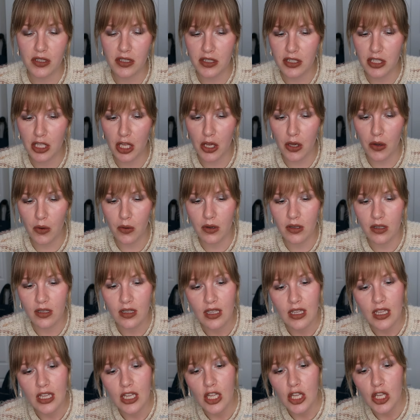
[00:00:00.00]
So
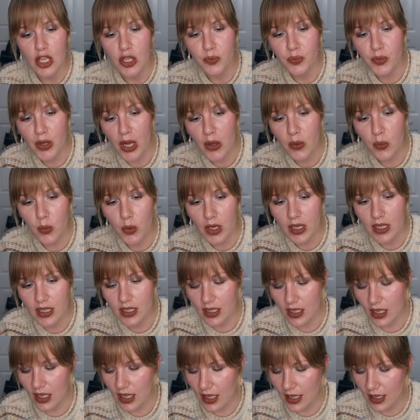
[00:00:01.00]
probably wouldn't
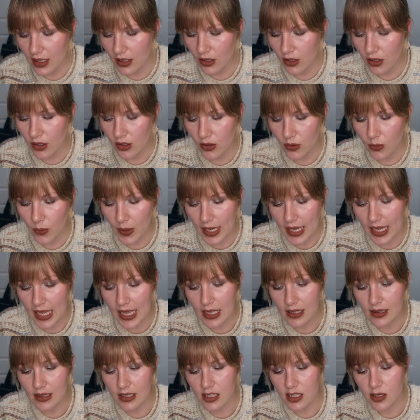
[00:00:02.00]
quite
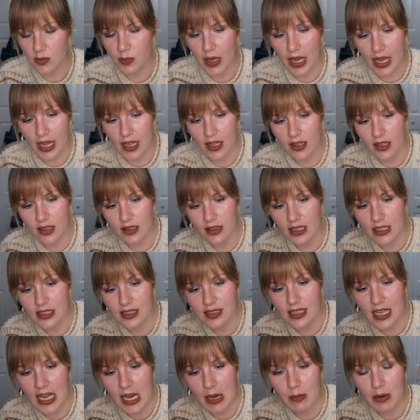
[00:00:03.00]
hit the spot the
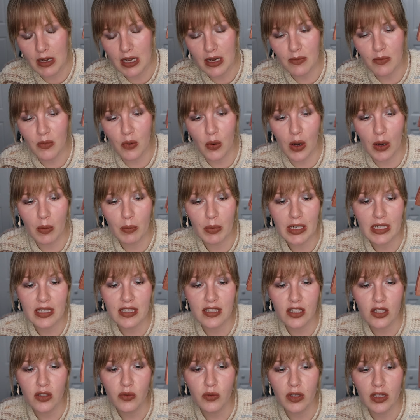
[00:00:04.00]
same anymore, but it's
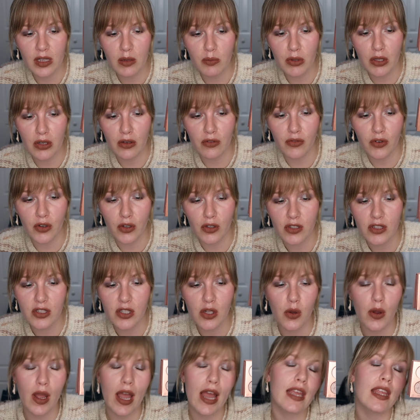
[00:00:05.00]
still really beautiful.
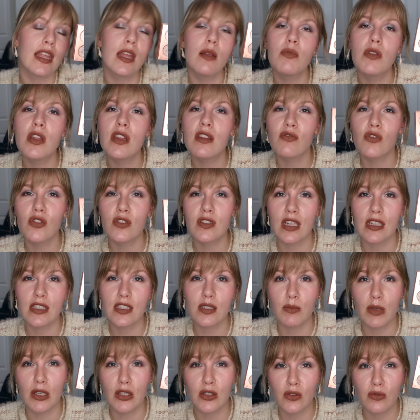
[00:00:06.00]
So I keep this for
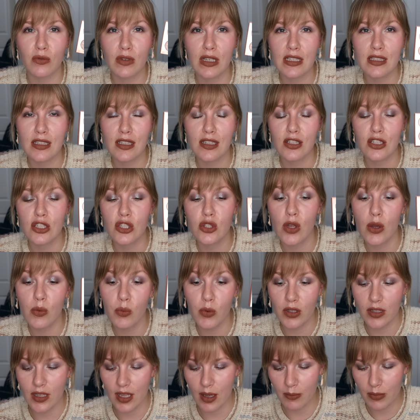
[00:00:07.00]
sentimental reasons. So I
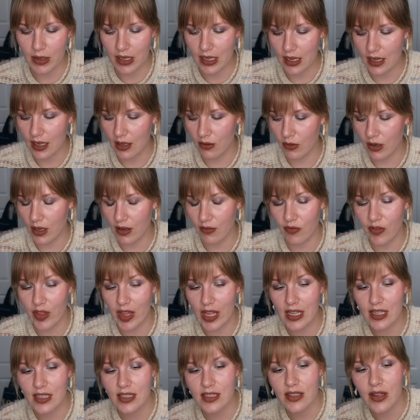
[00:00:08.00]
will not be getting rid of
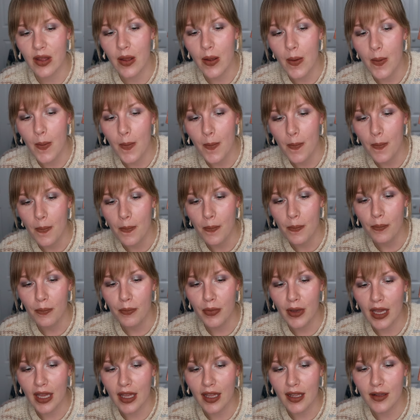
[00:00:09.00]
this,
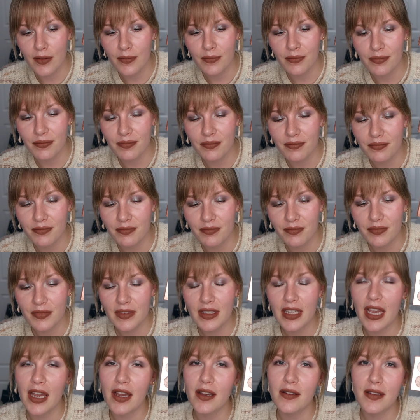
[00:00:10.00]
but
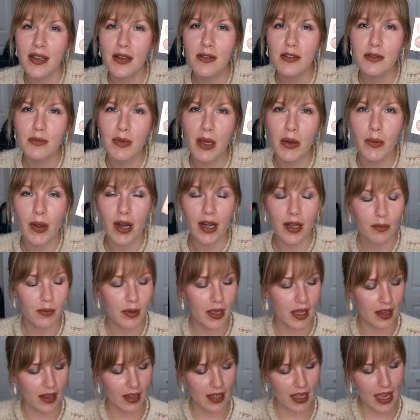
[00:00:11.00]
yeah, it was my wedding
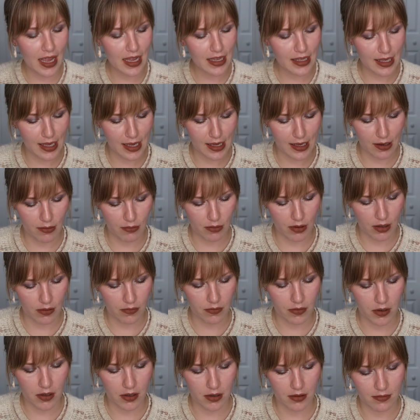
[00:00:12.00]
palette. I can't get rid
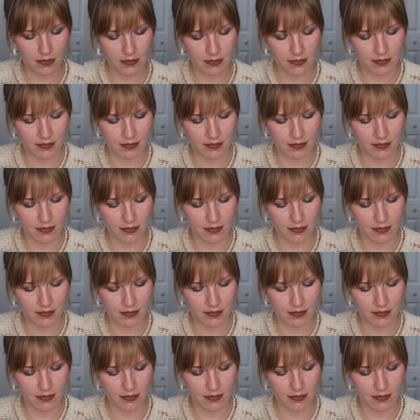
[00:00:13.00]
of her.